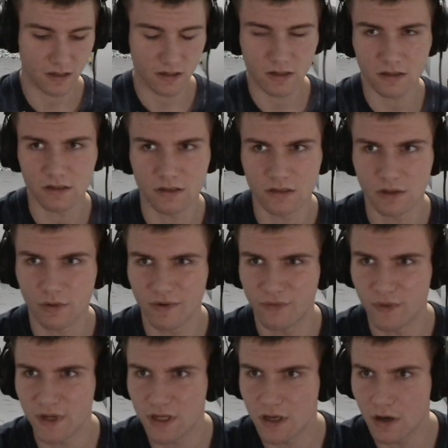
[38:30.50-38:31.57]
So if
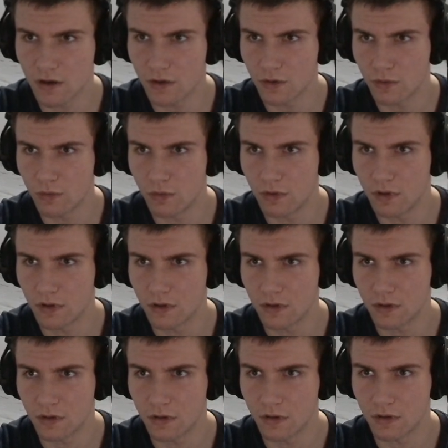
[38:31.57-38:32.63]
we go
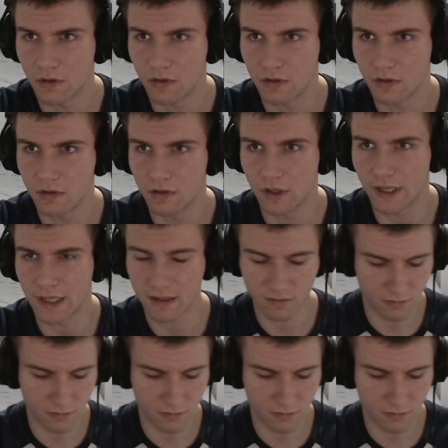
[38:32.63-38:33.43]
like